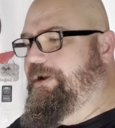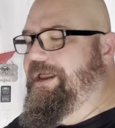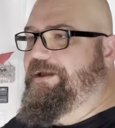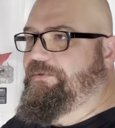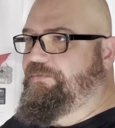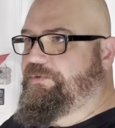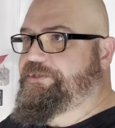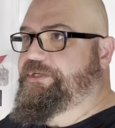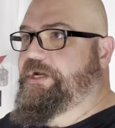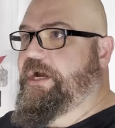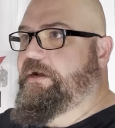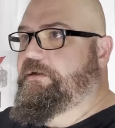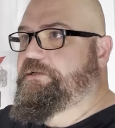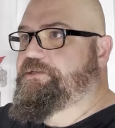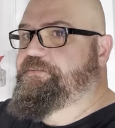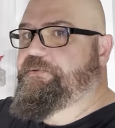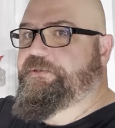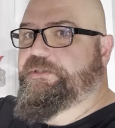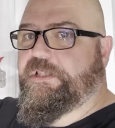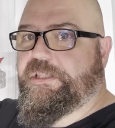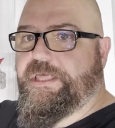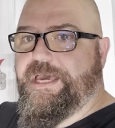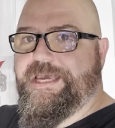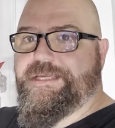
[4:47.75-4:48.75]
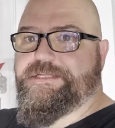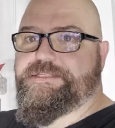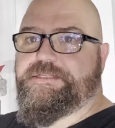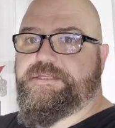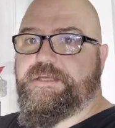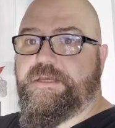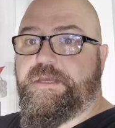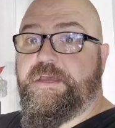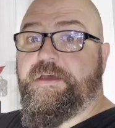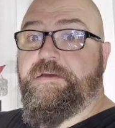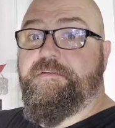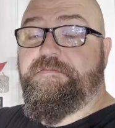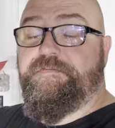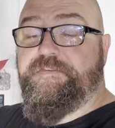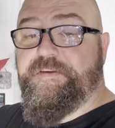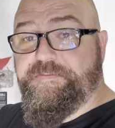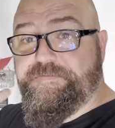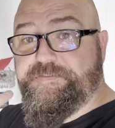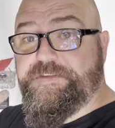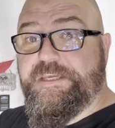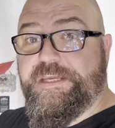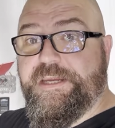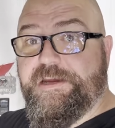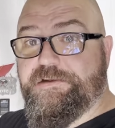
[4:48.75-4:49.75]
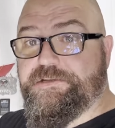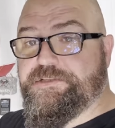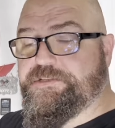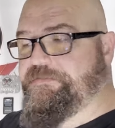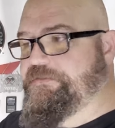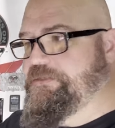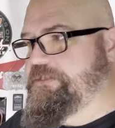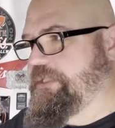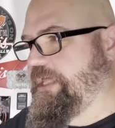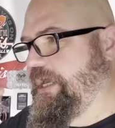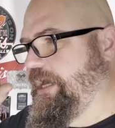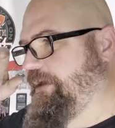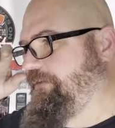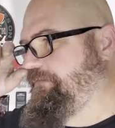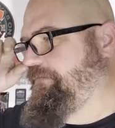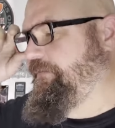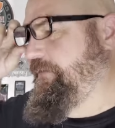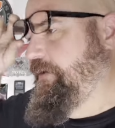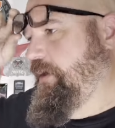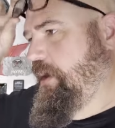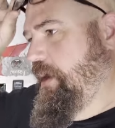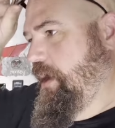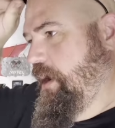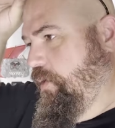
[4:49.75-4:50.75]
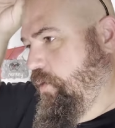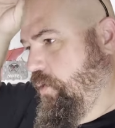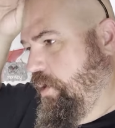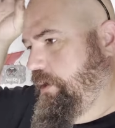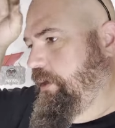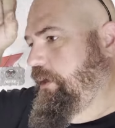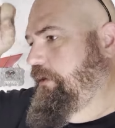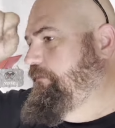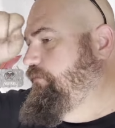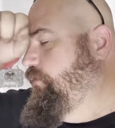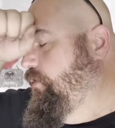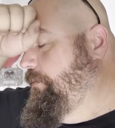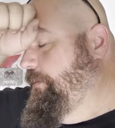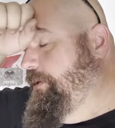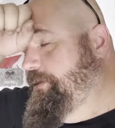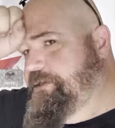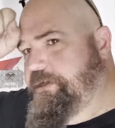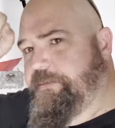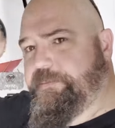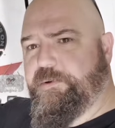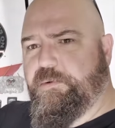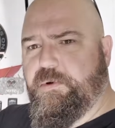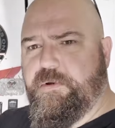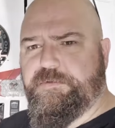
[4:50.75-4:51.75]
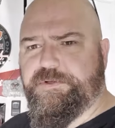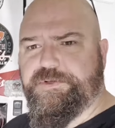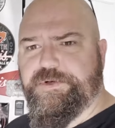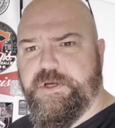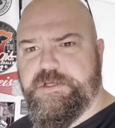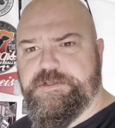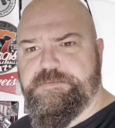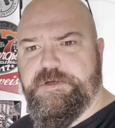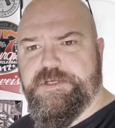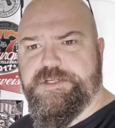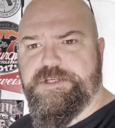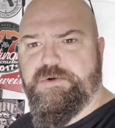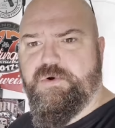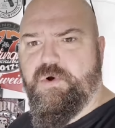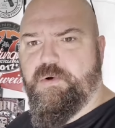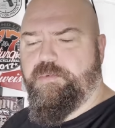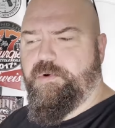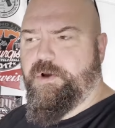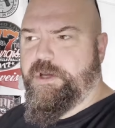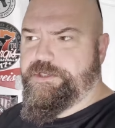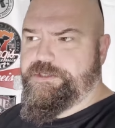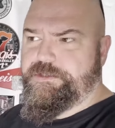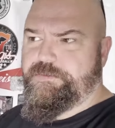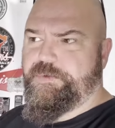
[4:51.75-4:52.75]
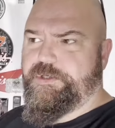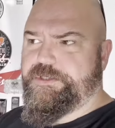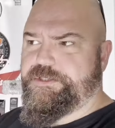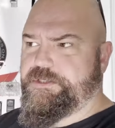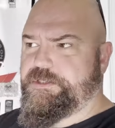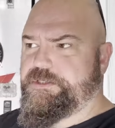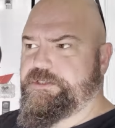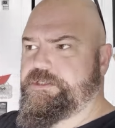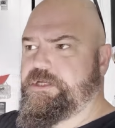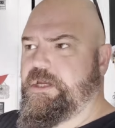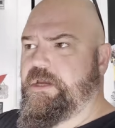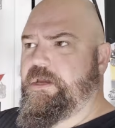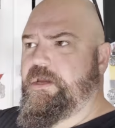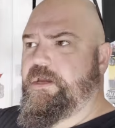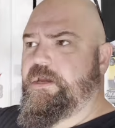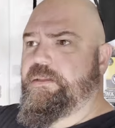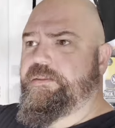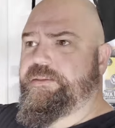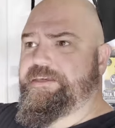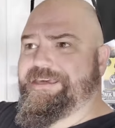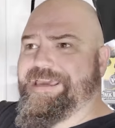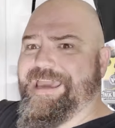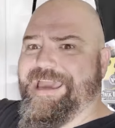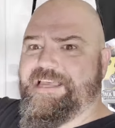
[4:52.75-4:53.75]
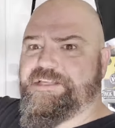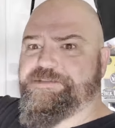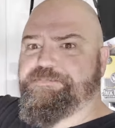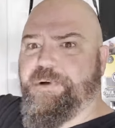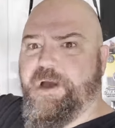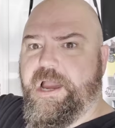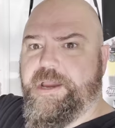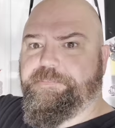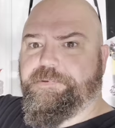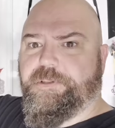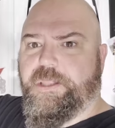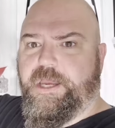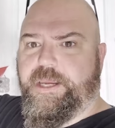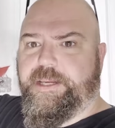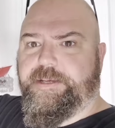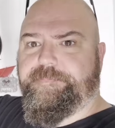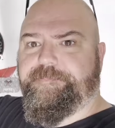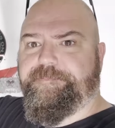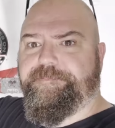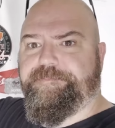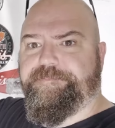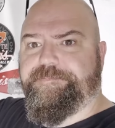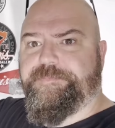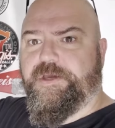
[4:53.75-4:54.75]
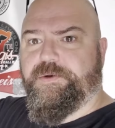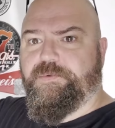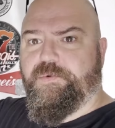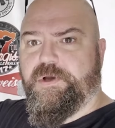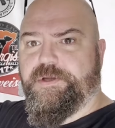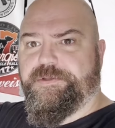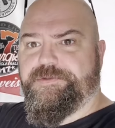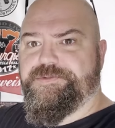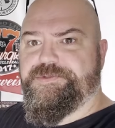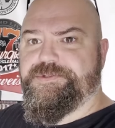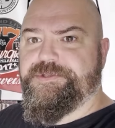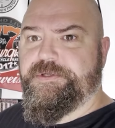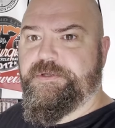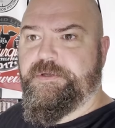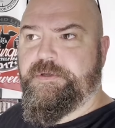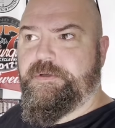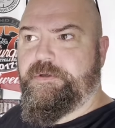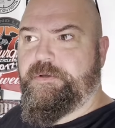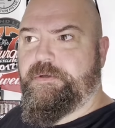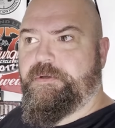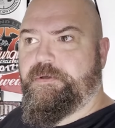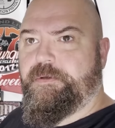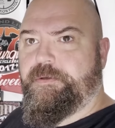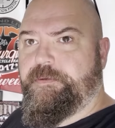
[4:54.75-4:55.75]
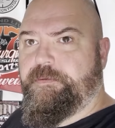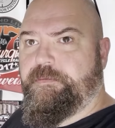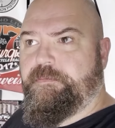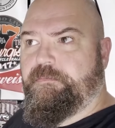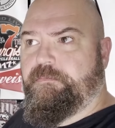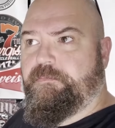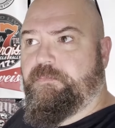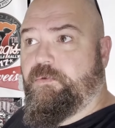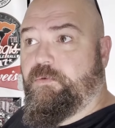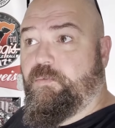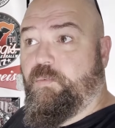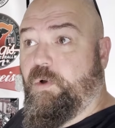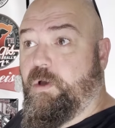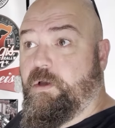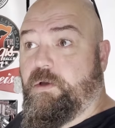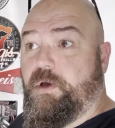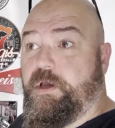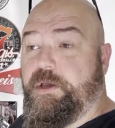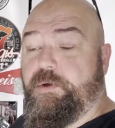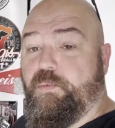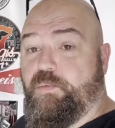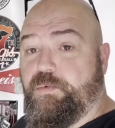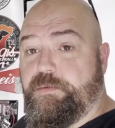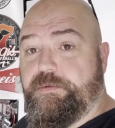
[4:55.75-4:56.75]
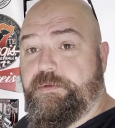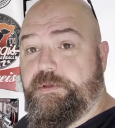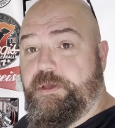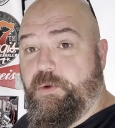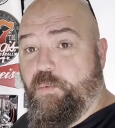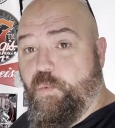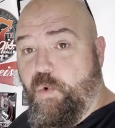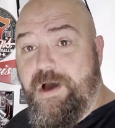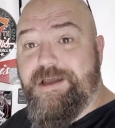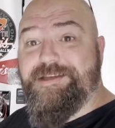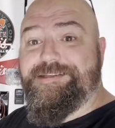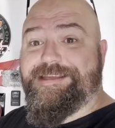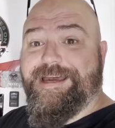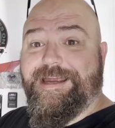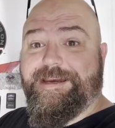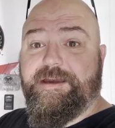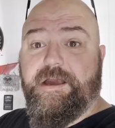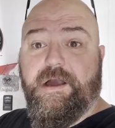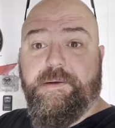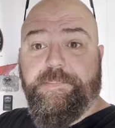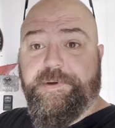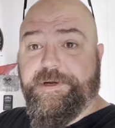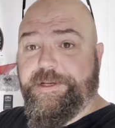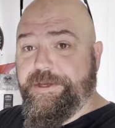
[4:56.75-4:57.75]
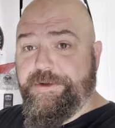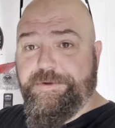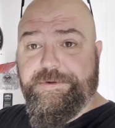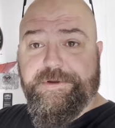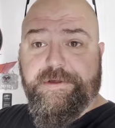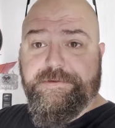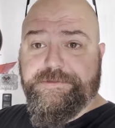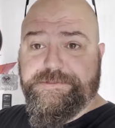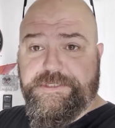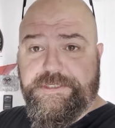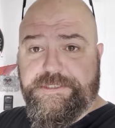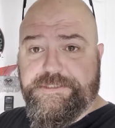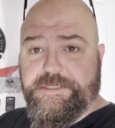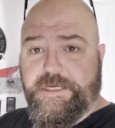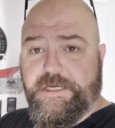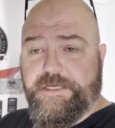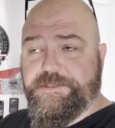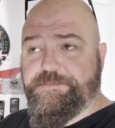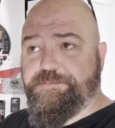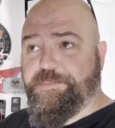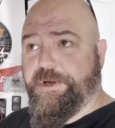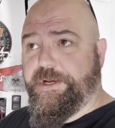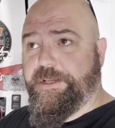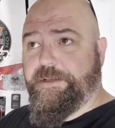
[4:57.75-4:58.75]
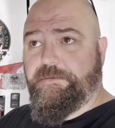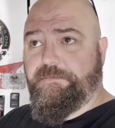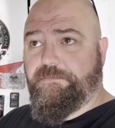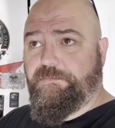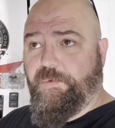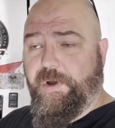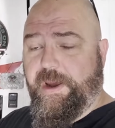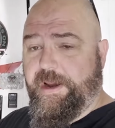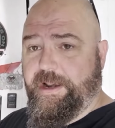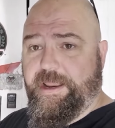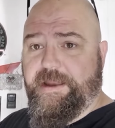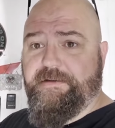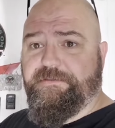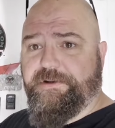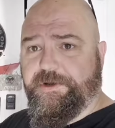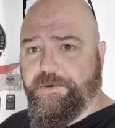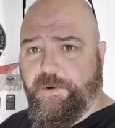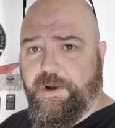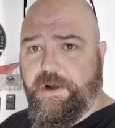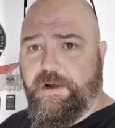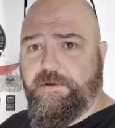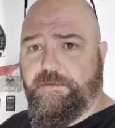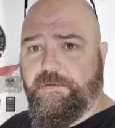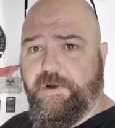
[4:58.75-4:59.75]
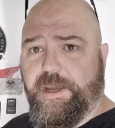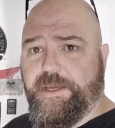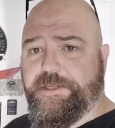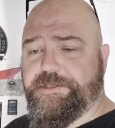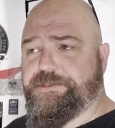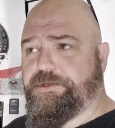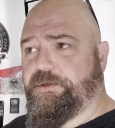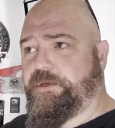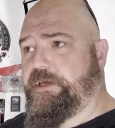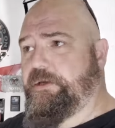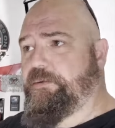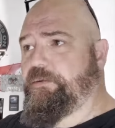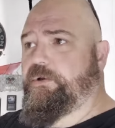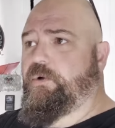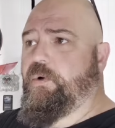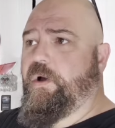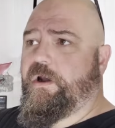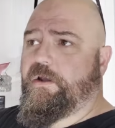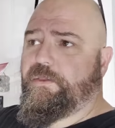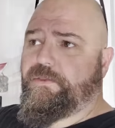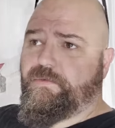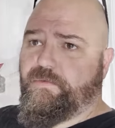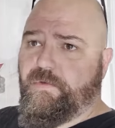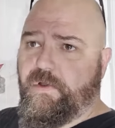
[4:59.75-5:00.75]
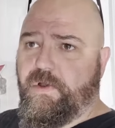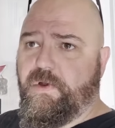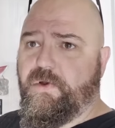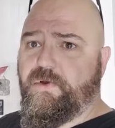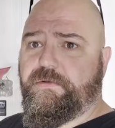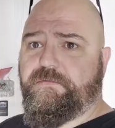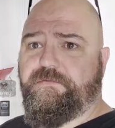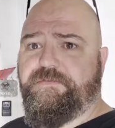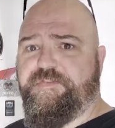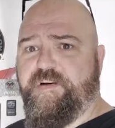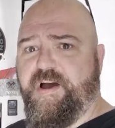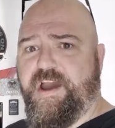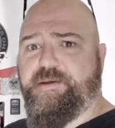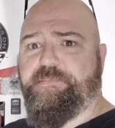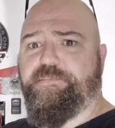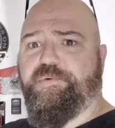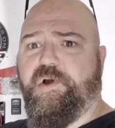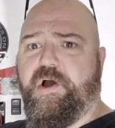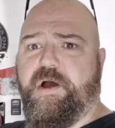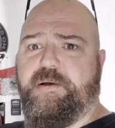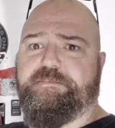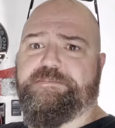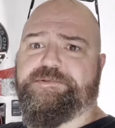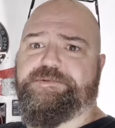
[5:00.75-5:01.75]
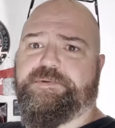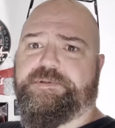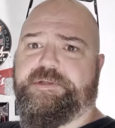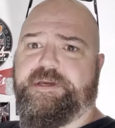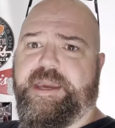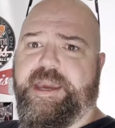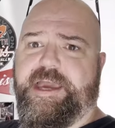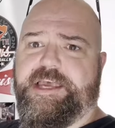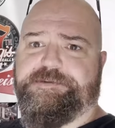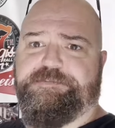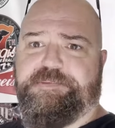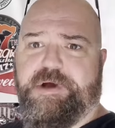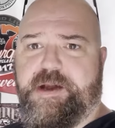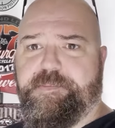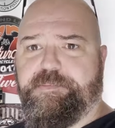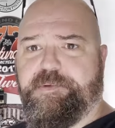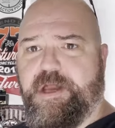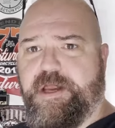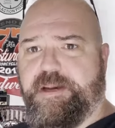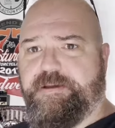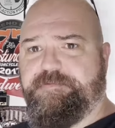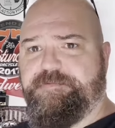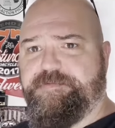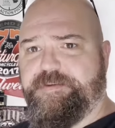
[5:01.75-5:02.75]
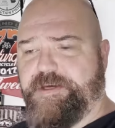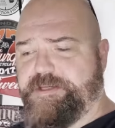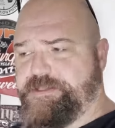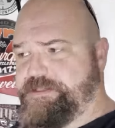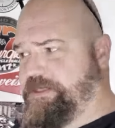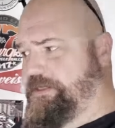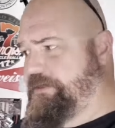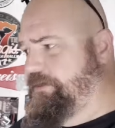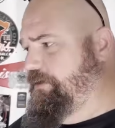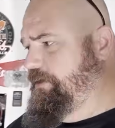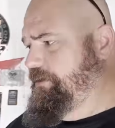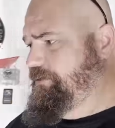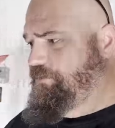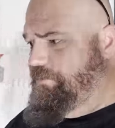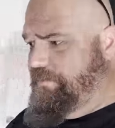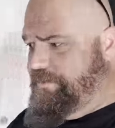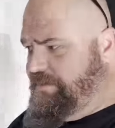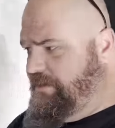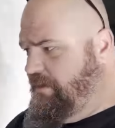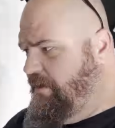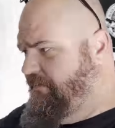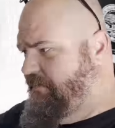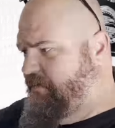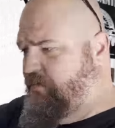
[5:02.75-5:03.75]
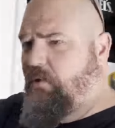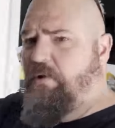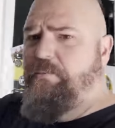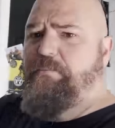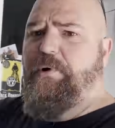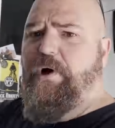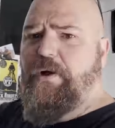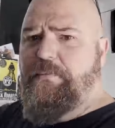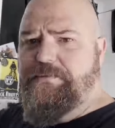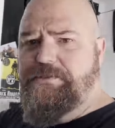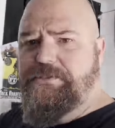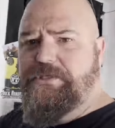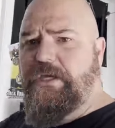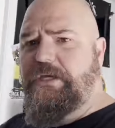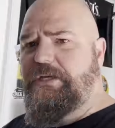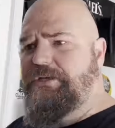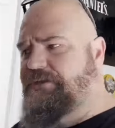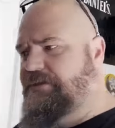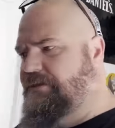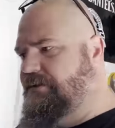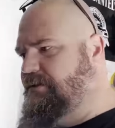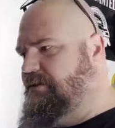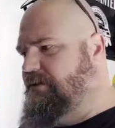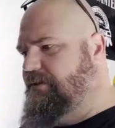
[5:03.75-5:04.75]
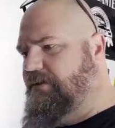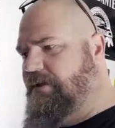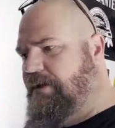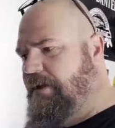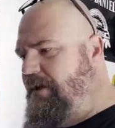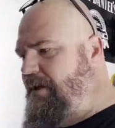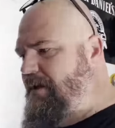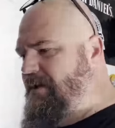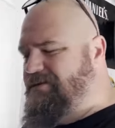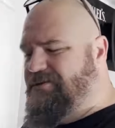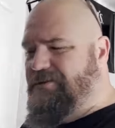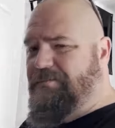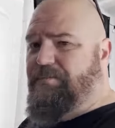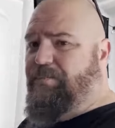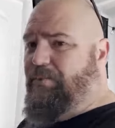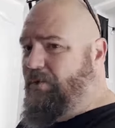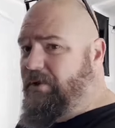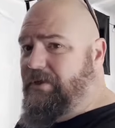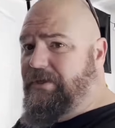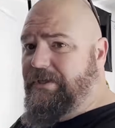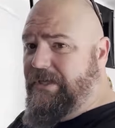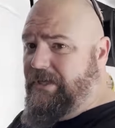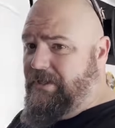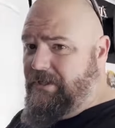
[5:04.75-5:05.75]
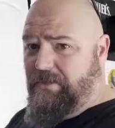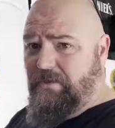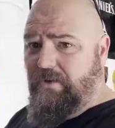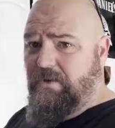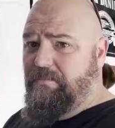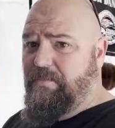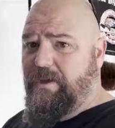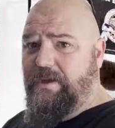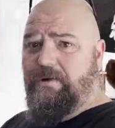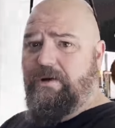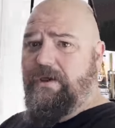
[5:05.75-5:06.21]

not retired, spent the last 50 years of his life working for Mississippi River Transmission Corporation, which is the gas pipeline that runs well, it was that company, who knows these days, but it ran everywhere, right? So he would go out on the road and find problems with the gas pipeline and fix it and all that sort of stuff and run pump stations. And it's a brilliant dude. My